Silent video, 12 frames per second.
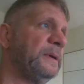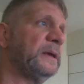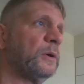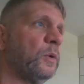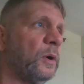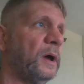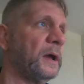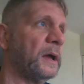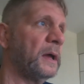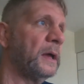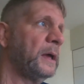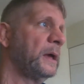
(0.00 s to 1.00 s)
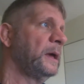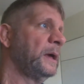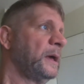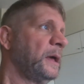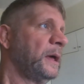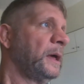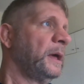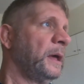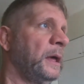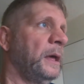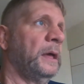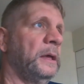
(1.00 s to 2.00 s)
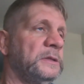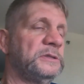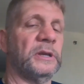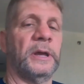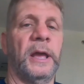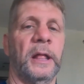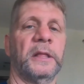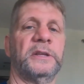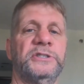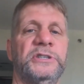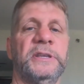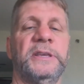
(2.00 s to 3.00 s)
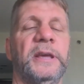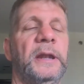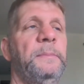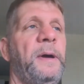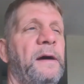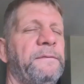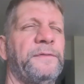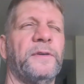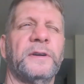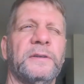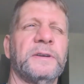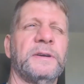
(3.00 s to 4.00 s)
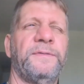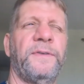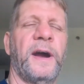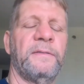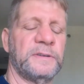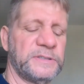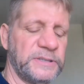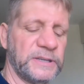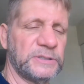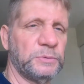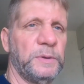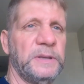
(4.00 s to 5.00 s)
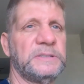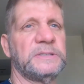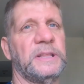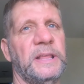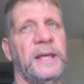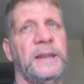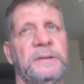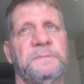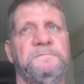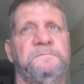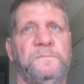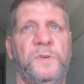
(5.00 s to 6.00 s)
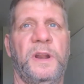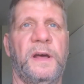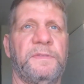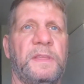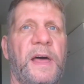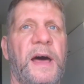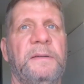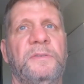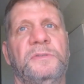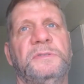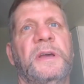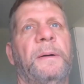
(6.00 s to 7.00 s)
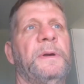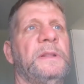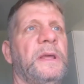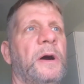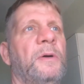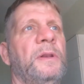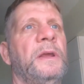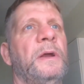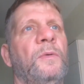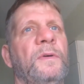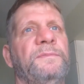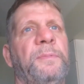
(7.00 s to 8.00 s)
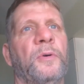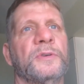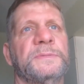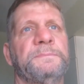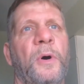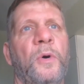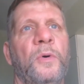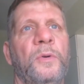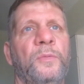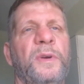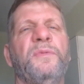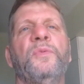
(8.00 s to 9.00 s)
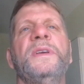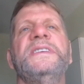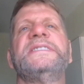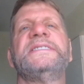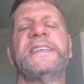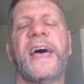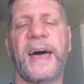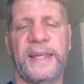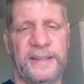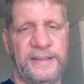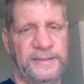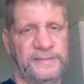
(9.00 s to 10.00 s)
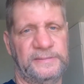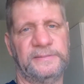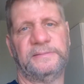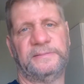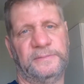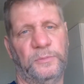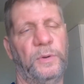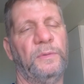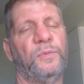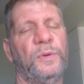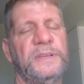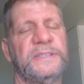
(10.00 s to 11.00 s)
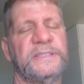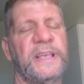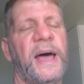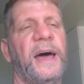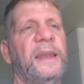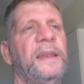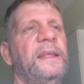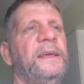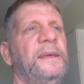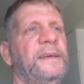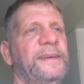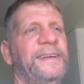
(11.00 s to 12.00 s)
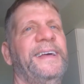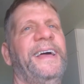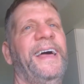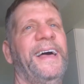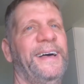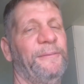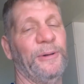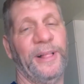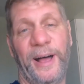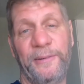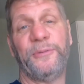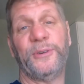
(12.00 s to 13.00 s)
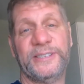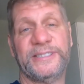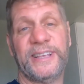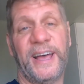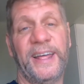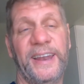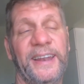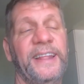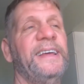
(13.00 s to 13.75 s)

me going to LNG Kitimat for 5 or 6 weeks, and then right after that coming down here, we've postponed, we've reset well, I've reset